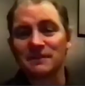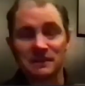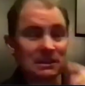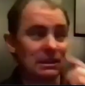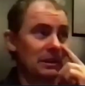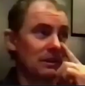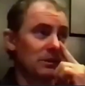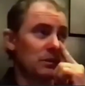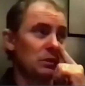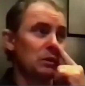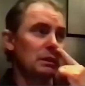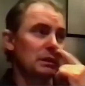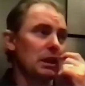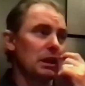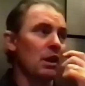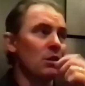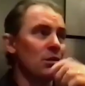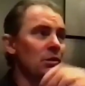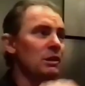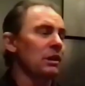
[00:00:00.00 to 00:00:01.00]
Is that you could
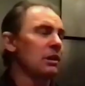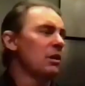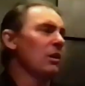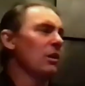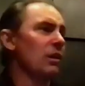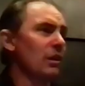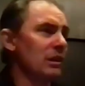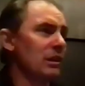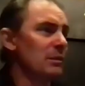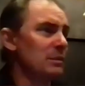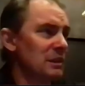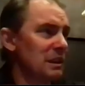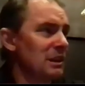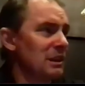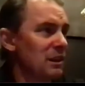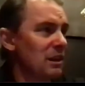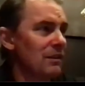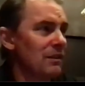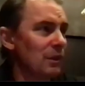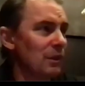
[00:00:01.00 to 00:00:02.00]
own a car that was on the
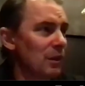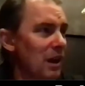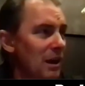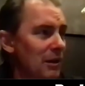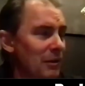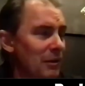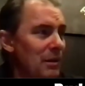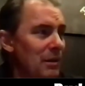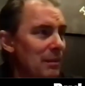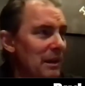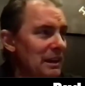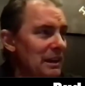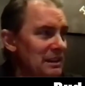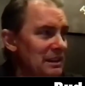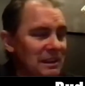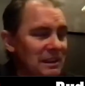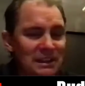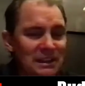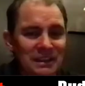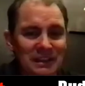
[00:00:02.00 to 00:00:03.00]
cover of Hot Rod magazine.